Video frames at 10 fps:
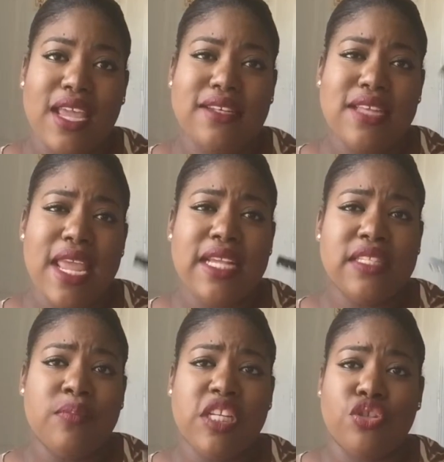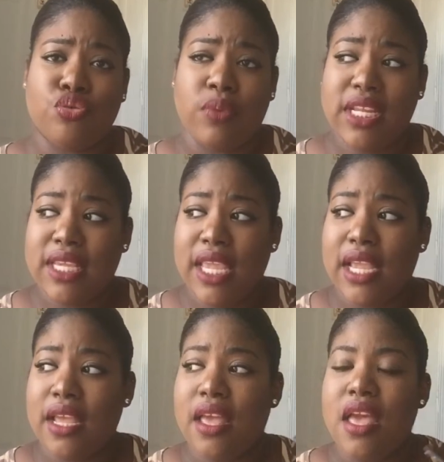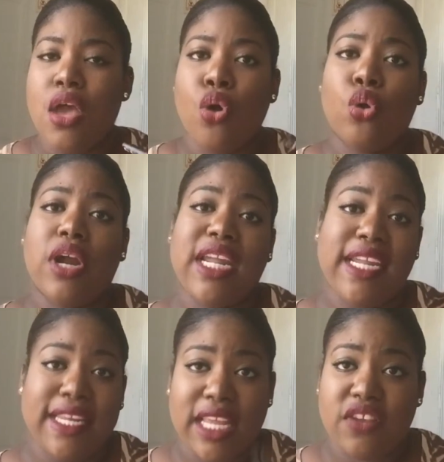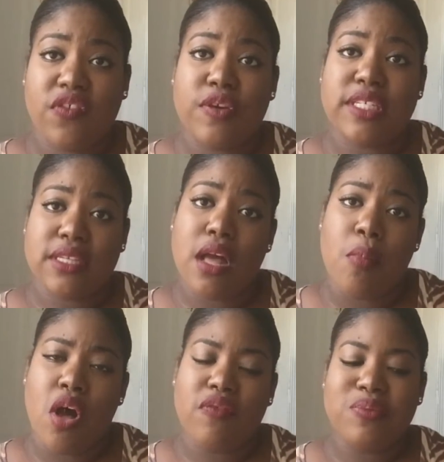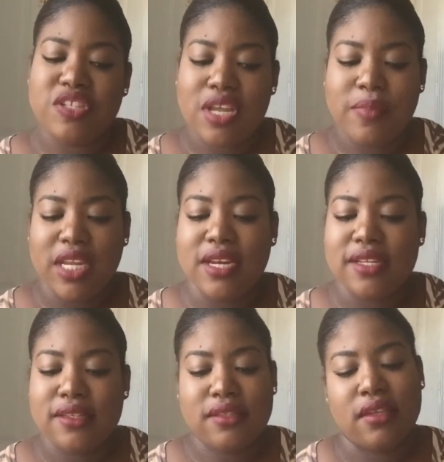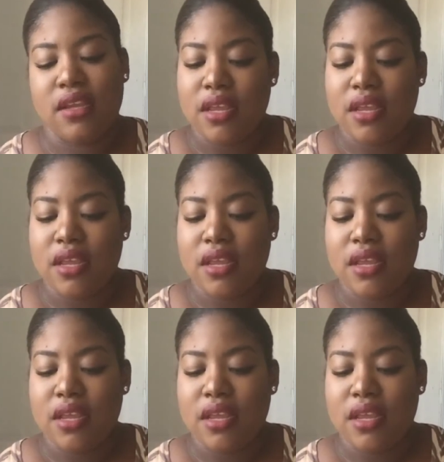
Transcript: It takes me drinking or eating for it to come off, which, I mean, it's